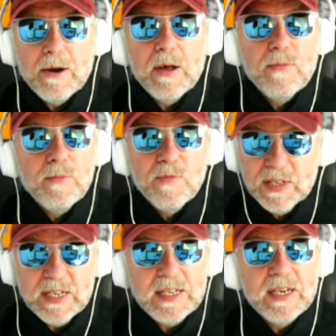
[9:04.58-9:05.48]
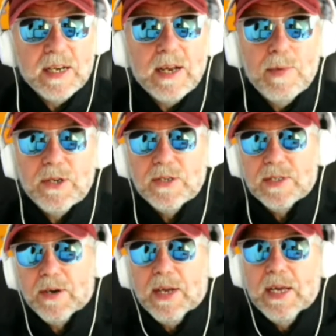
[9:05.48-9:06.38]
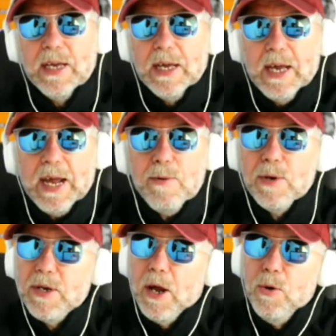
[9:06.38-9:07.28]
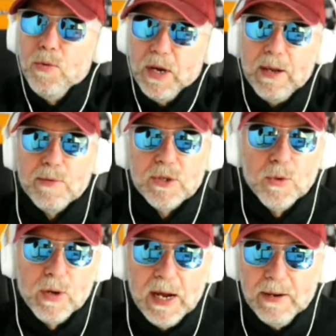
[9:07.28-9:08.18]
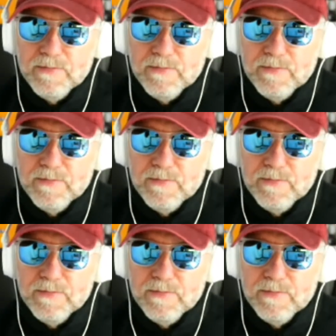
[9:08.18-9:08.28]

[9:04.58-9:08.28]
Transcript: and visited a demolition site, he would know that he was talking,